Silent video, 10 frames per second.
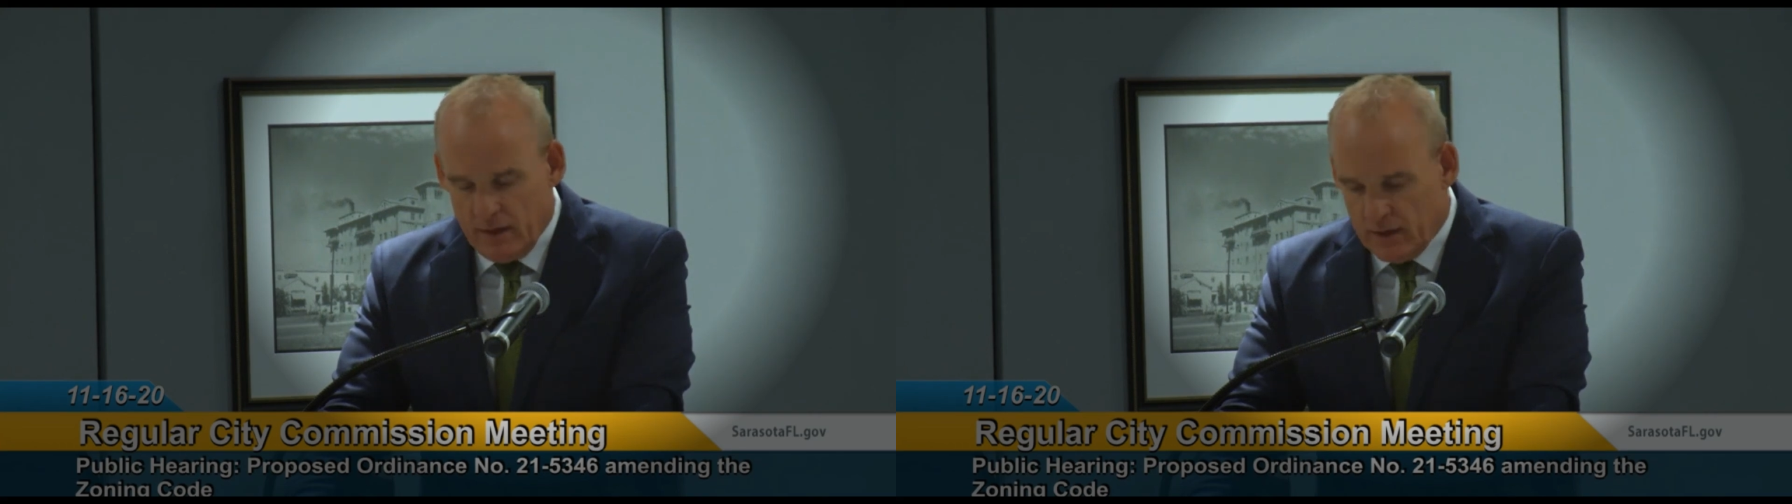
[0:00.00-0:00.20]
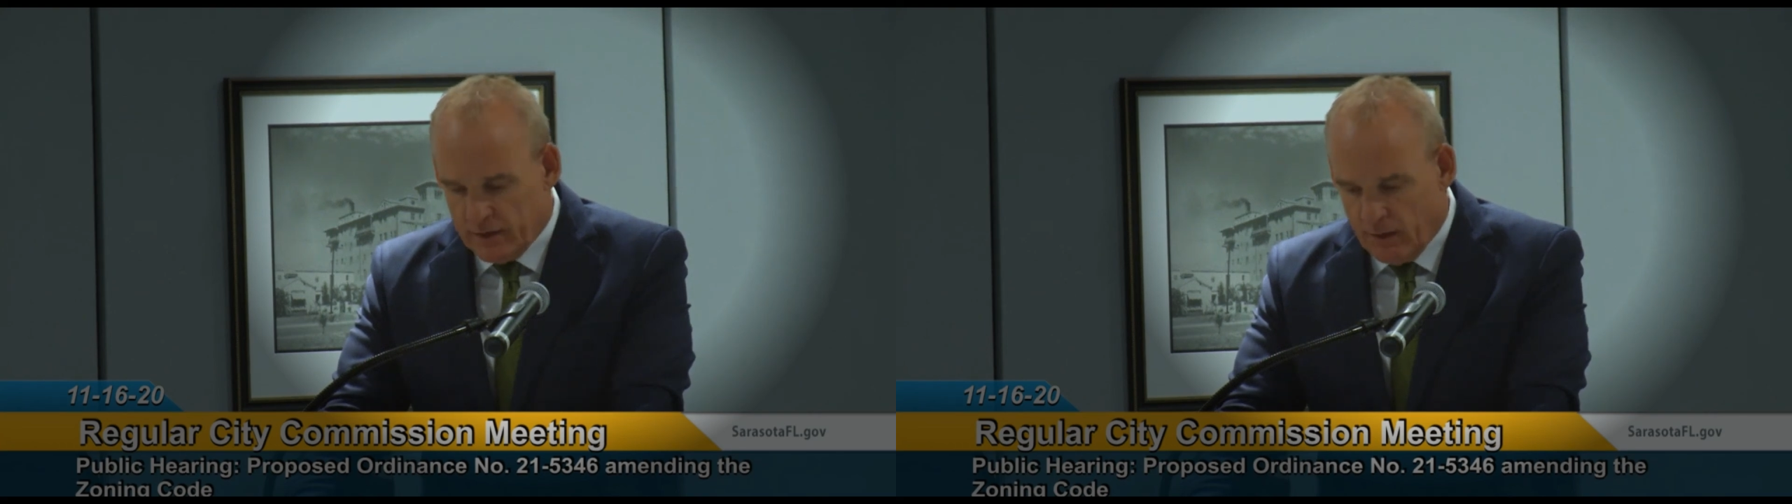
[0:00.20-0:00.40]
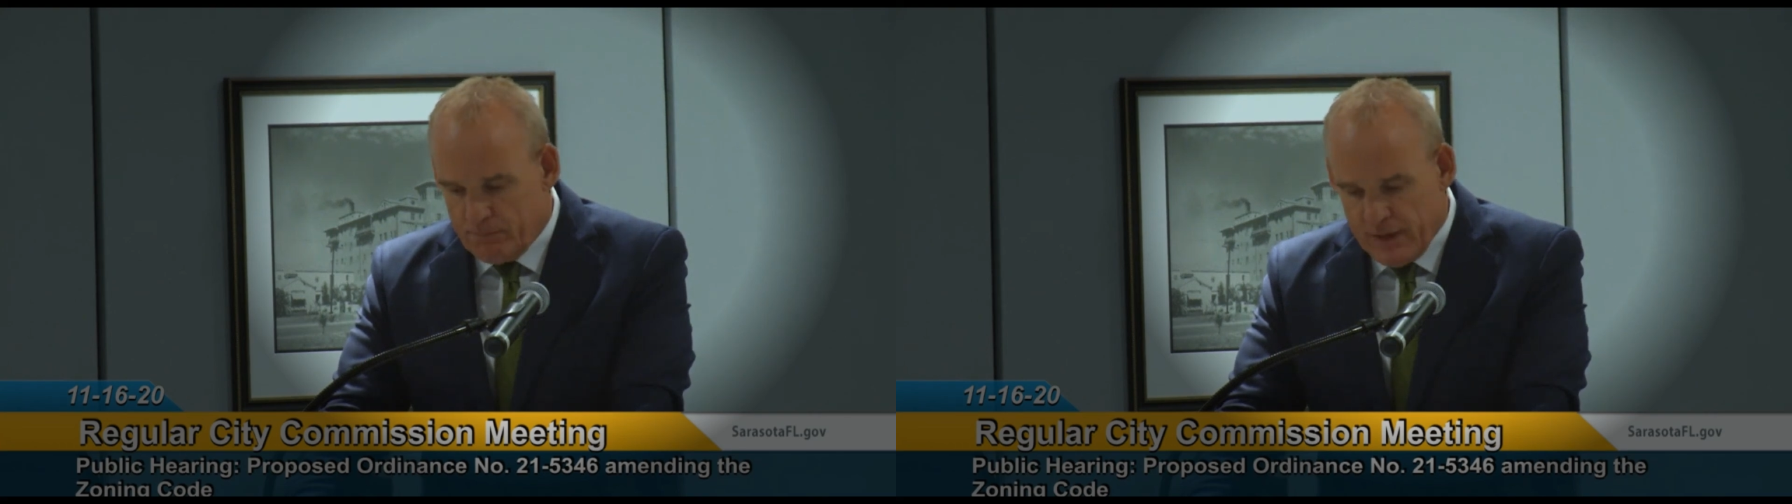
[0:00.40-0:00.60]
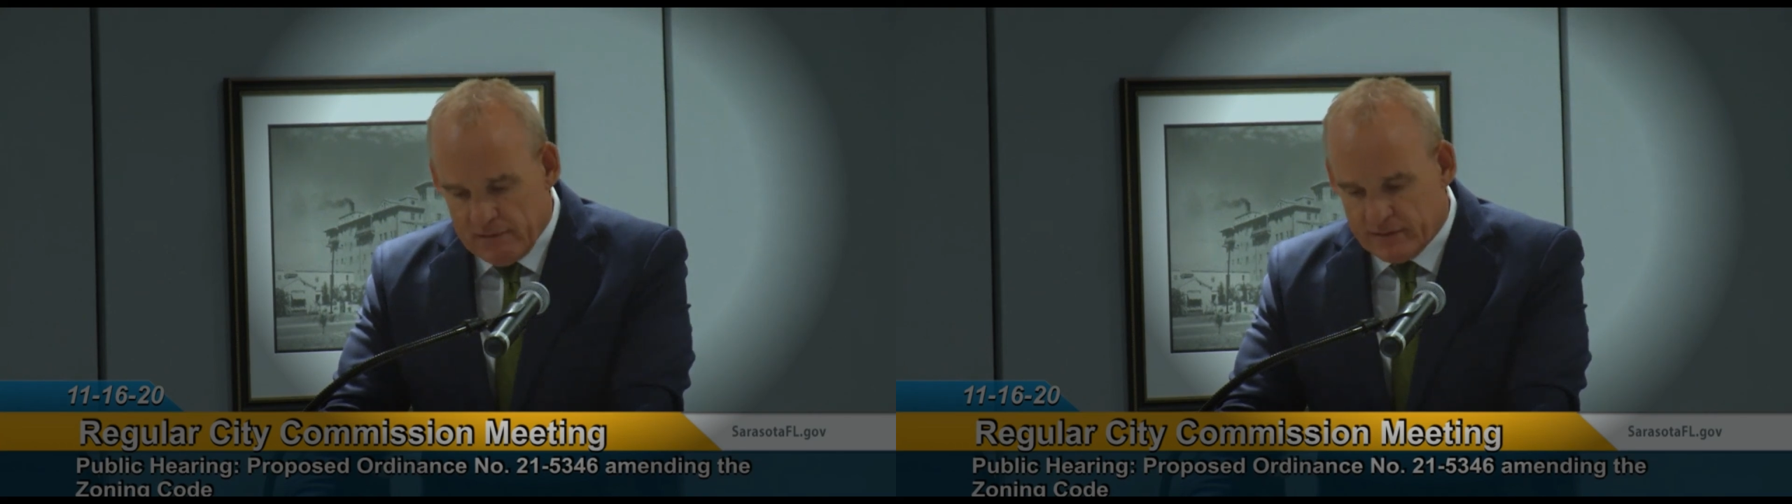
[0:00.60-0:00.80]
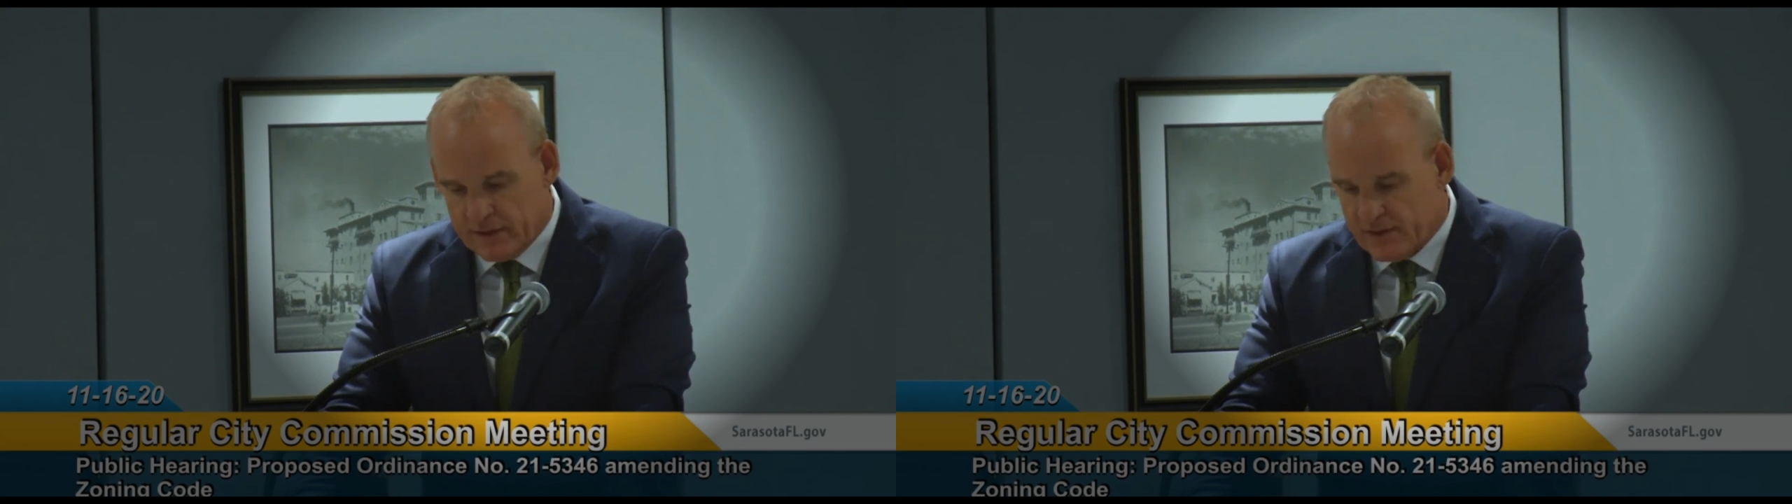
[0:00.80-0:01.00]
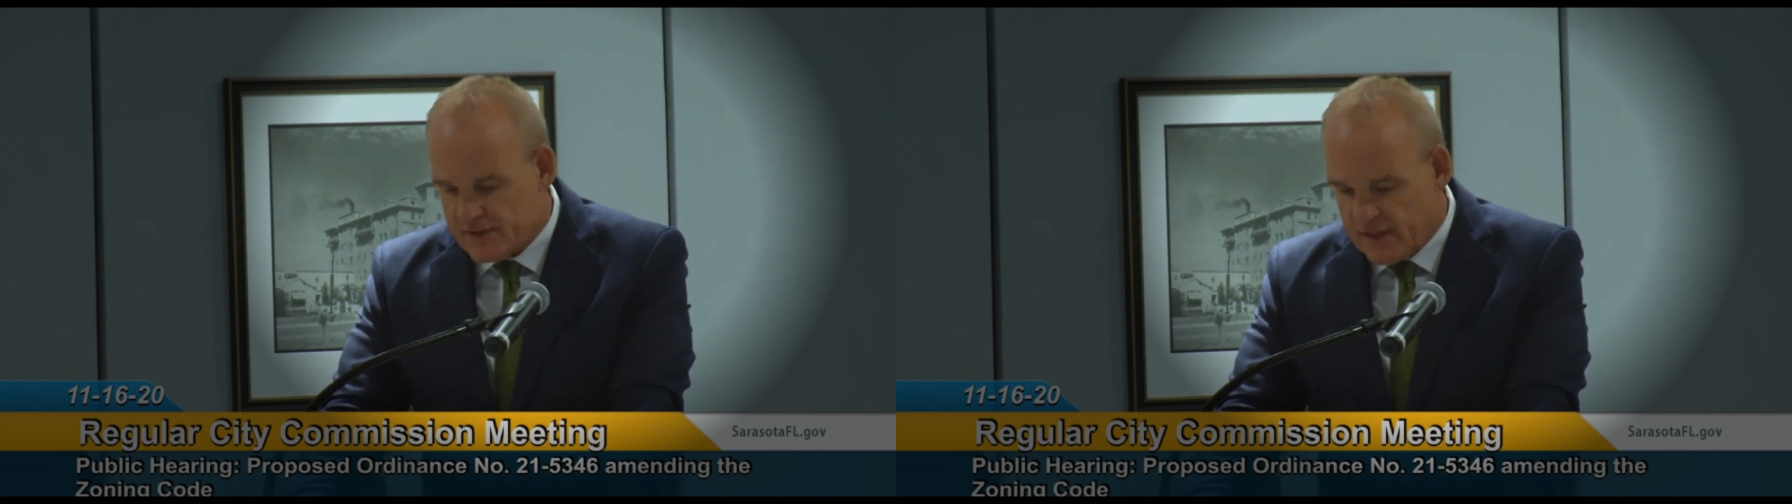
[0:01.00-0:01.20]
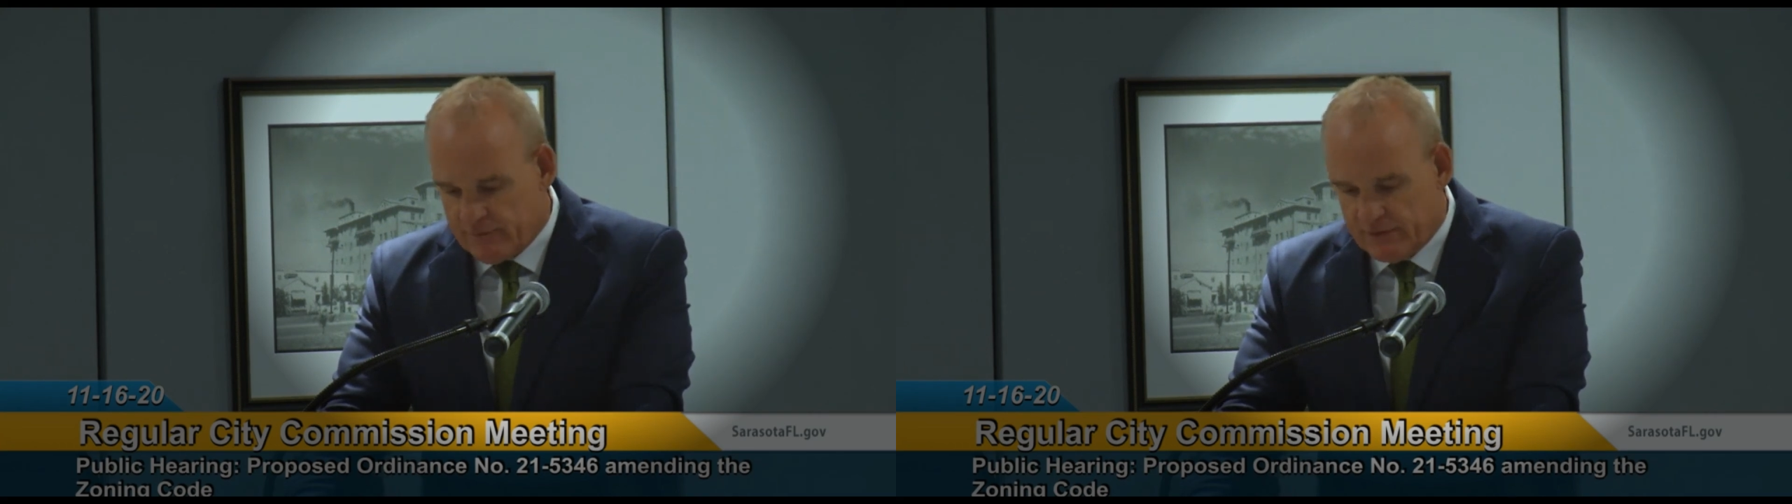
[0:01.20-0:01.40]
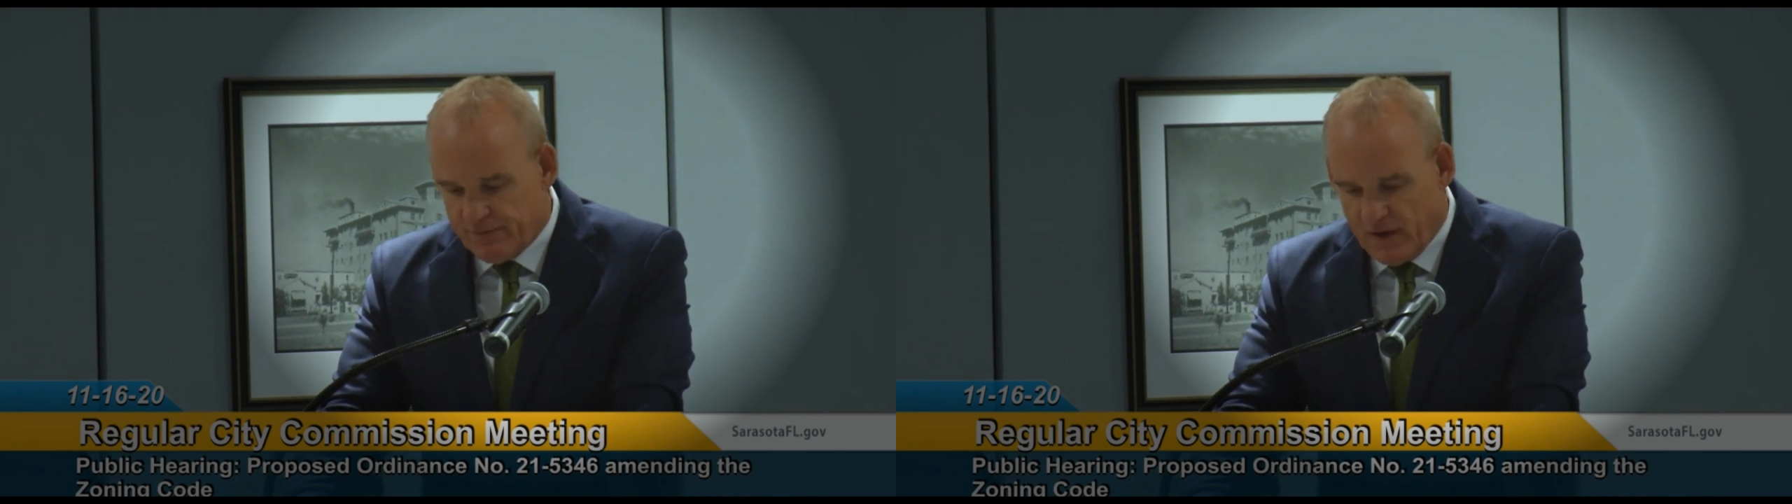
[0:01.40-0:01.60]
and not buried in a
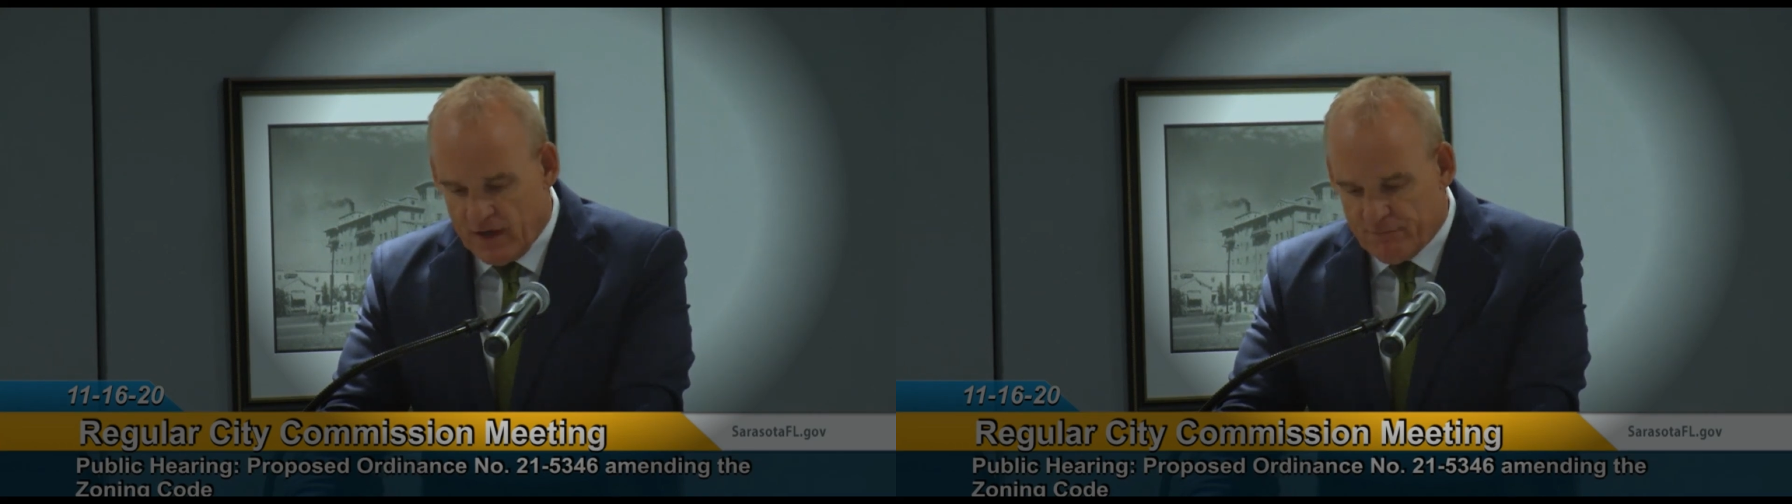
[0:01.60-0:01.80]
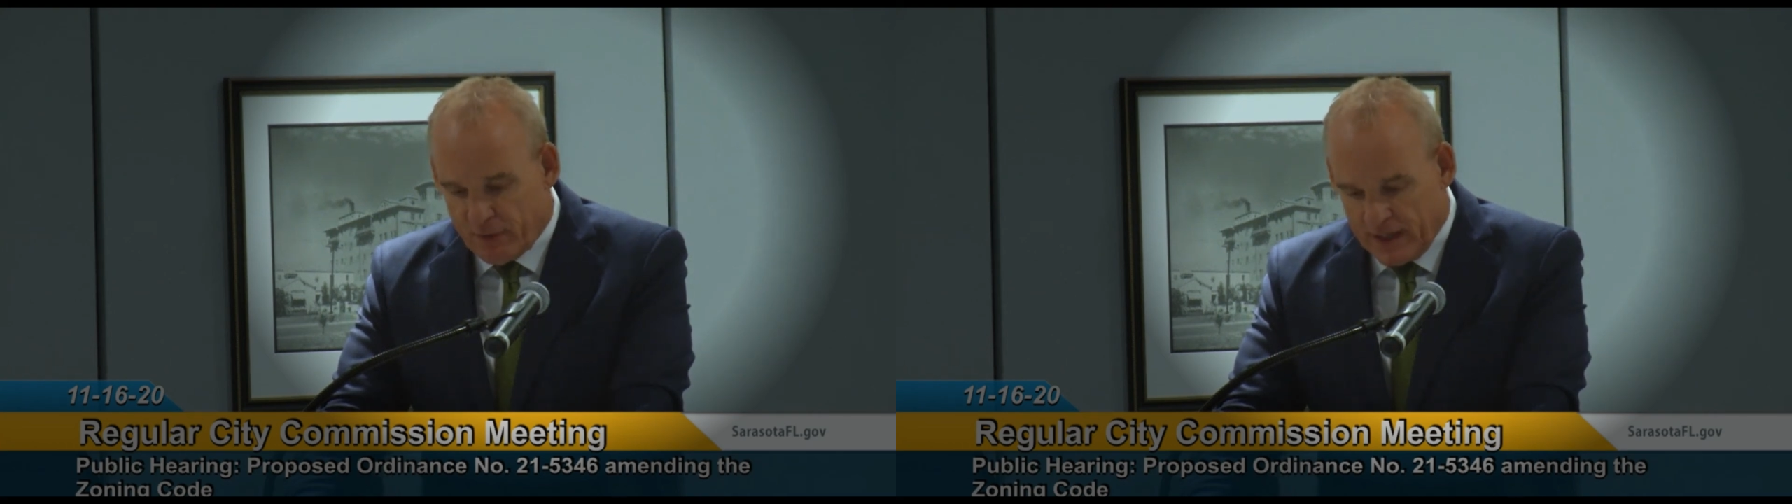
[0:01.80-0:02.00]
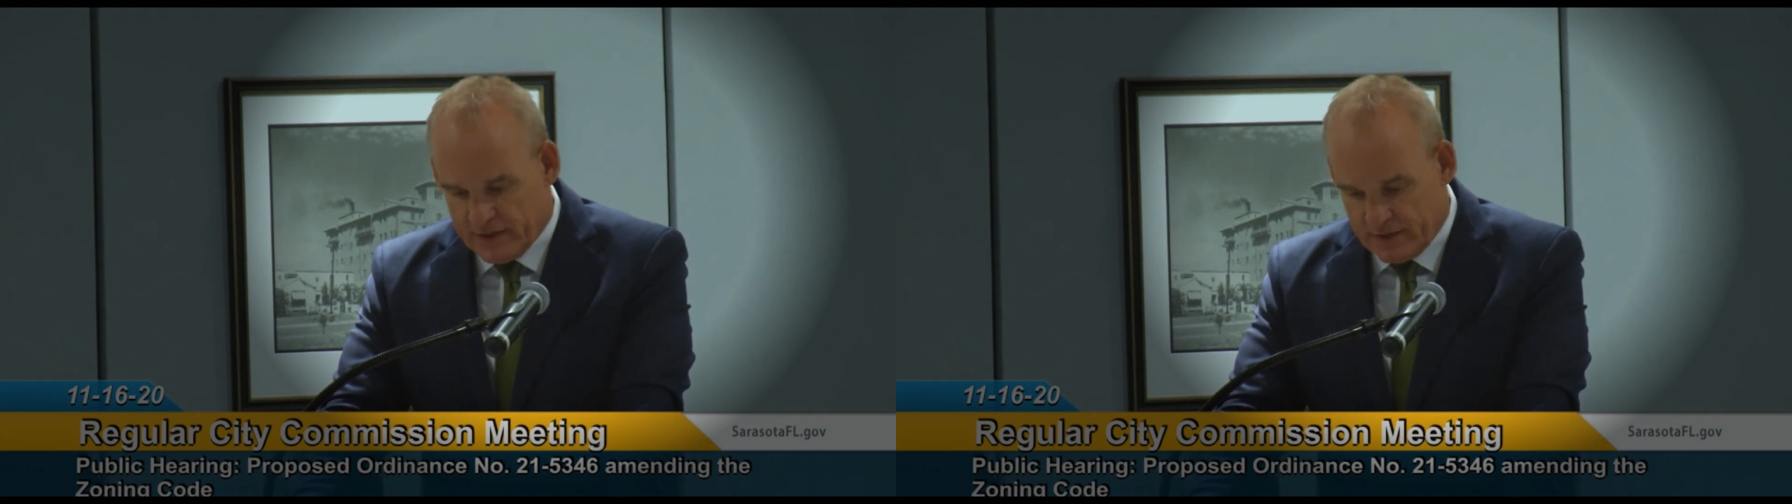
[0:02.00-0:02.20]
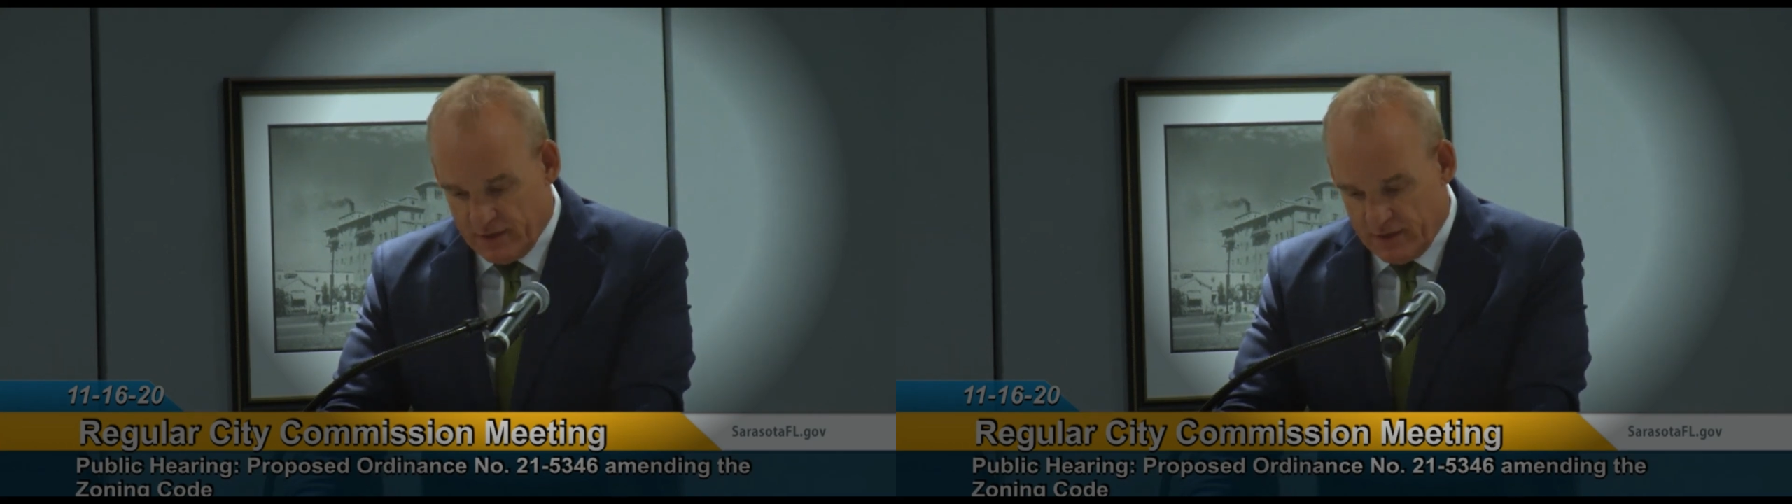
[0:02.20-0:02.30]
75-page